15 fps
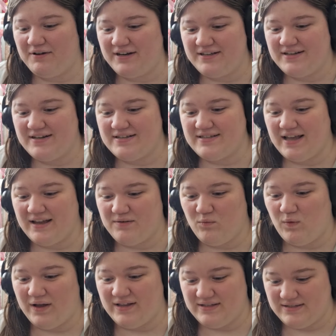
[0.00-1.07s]
I need to decide
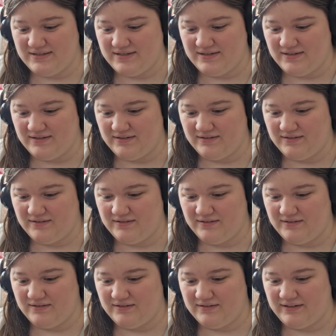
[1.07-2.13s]
what
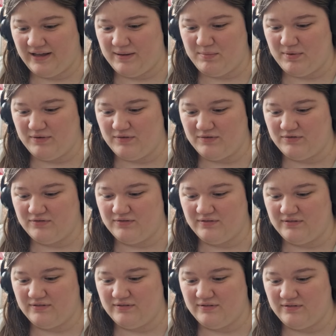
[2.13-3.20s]
type of
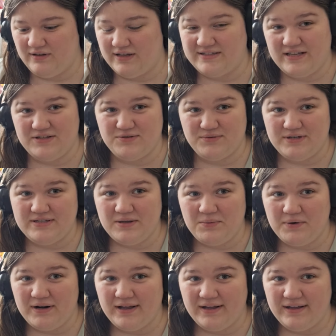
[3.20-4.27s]
accessories I
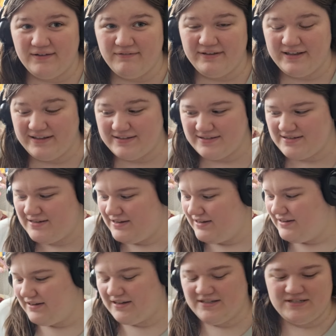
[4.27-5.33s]
want to give it,
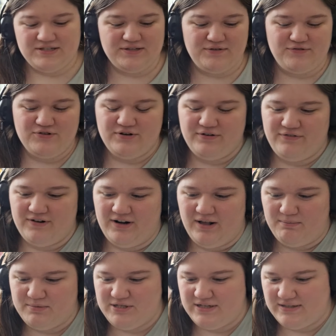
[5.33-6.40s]
because there's a few different
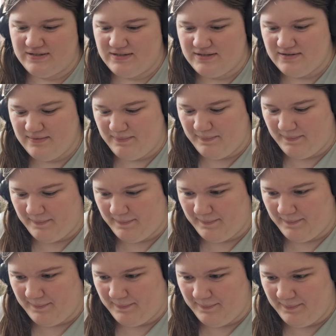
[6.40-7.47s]
options,
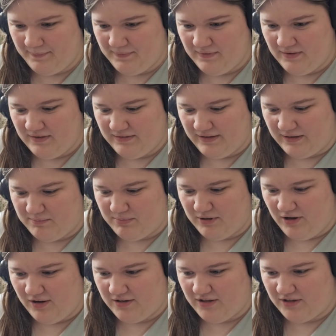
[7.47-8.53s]
like
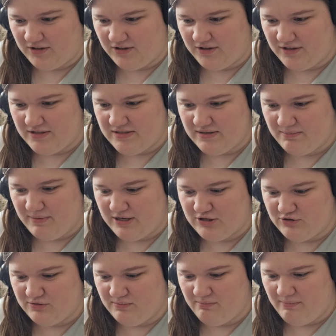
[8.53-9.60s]
binoculars, a
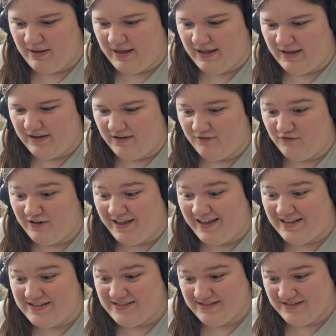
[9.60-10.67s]
mushroom bag, a
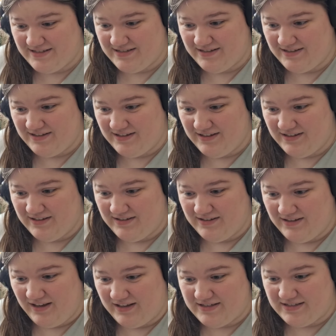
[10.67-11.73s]
vest,
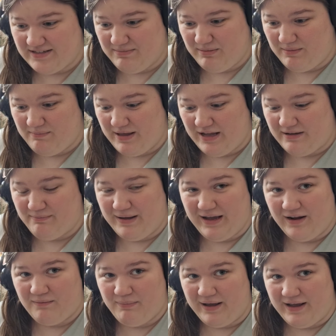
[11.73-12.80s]
a sleeping bag
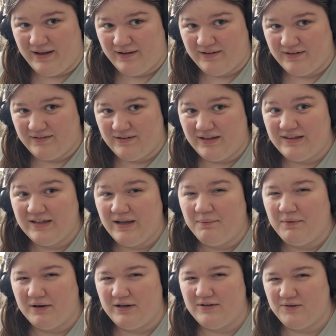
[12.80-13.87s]
backpack. I think I'm
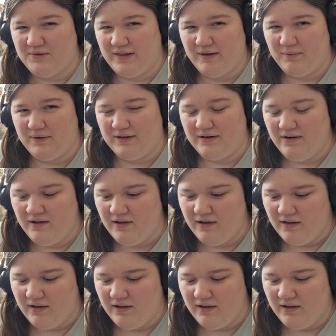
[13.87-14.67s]
gonna do that one,